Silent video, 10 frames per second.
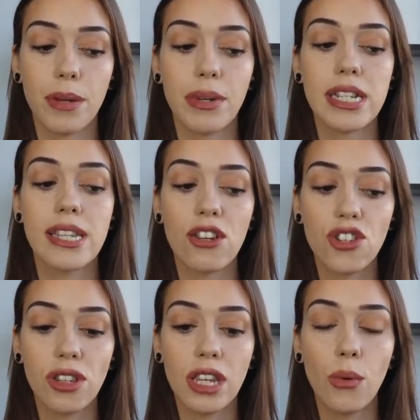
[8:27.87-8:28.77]
But
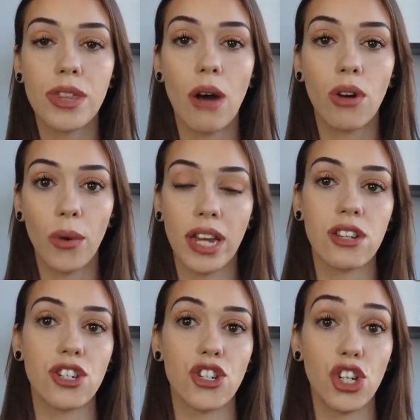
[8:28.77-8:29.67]
essentially, without going
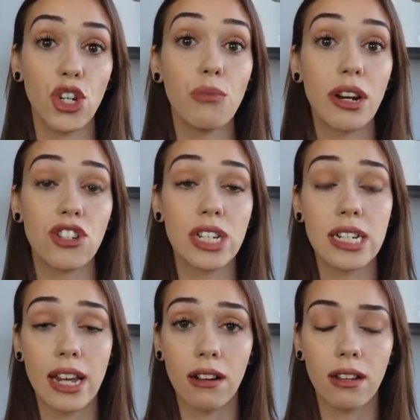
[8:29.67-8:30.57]
into too much
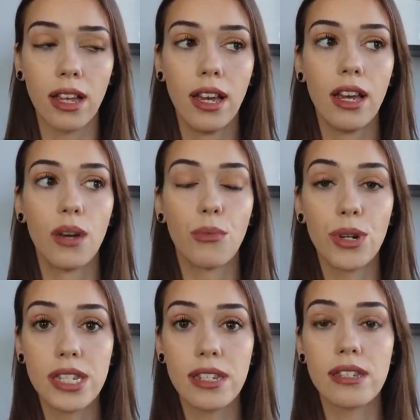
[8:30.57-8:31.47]
detail,
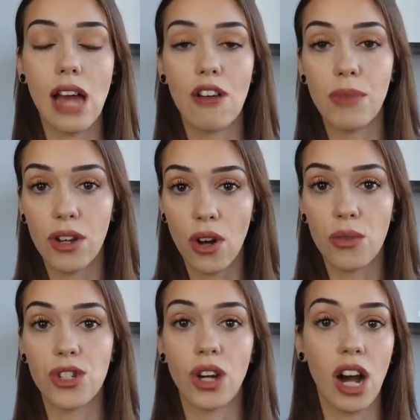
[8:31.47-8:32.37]
prisons have been
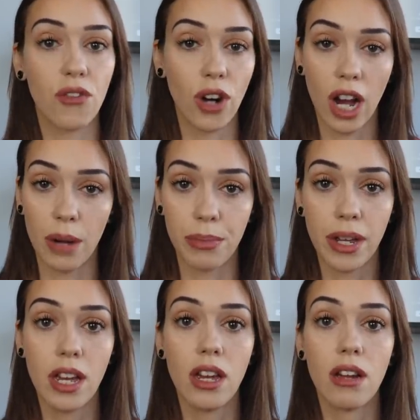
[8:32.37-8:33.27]
known to cover up
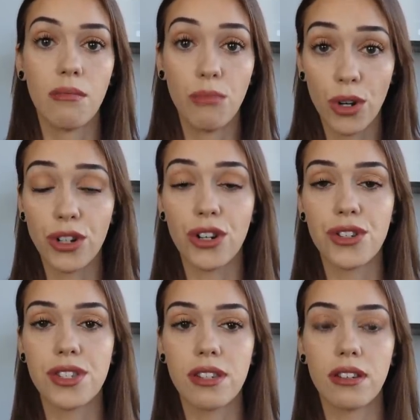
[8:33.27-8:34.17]

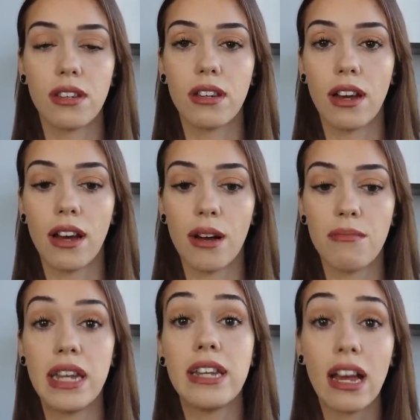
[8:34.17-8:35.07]
murders
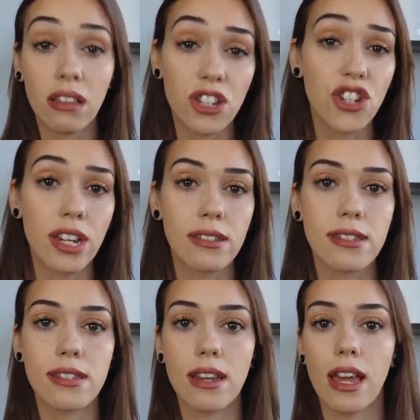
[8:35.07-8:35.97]
and
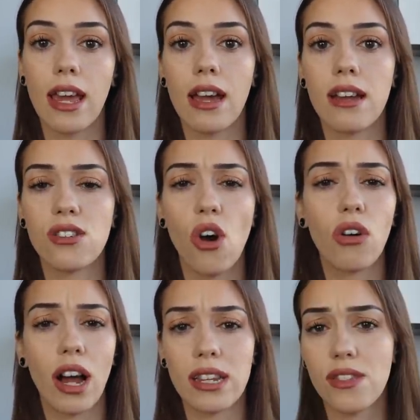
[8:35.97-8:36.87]
negligence and
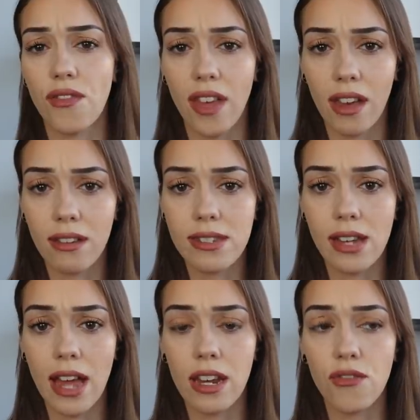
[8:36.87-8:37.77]
all kinds of
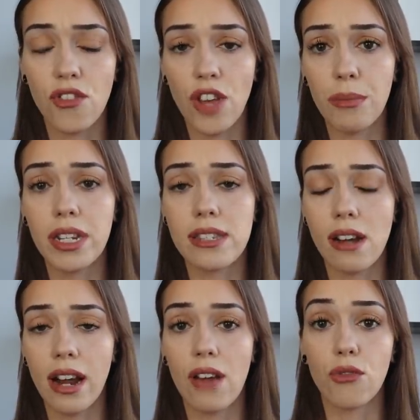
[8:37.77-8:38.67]
things. And if the family
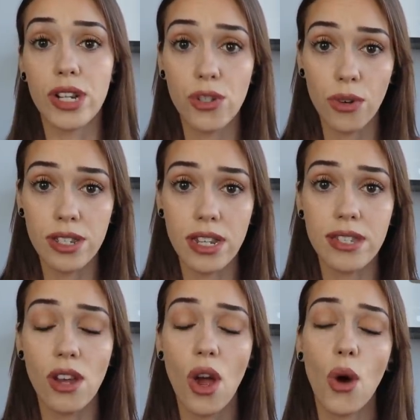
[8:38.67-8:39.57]
does not have
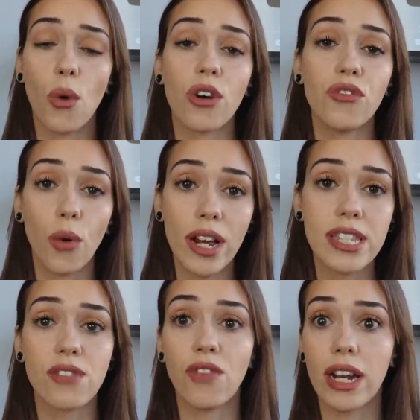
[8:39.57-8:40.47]
resources or a
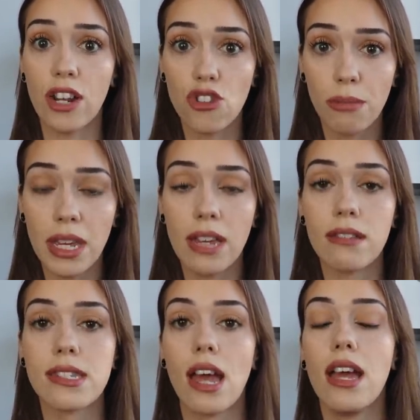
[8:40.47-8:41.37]
voice, financial
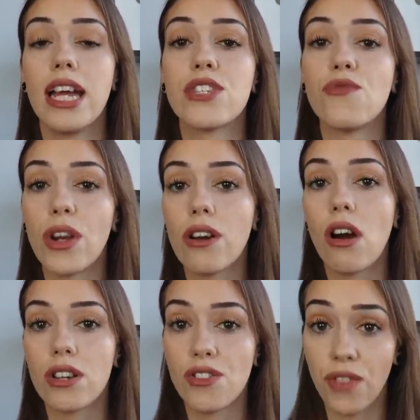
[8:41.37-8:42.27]
means, it's very
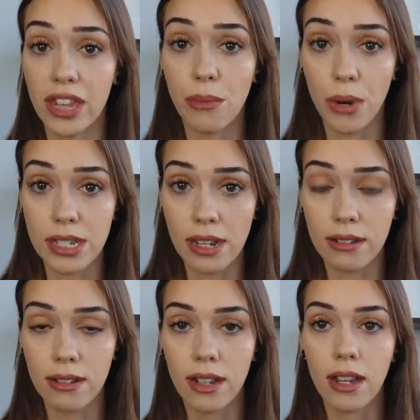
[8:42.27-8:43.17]
hard to fight the
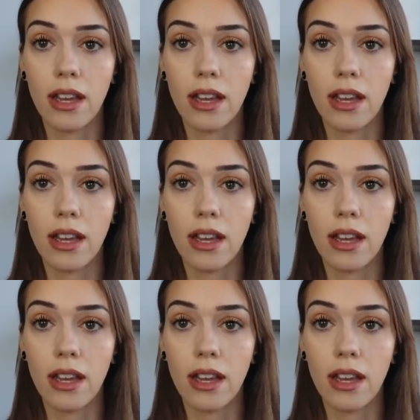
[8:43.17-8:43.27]
prison.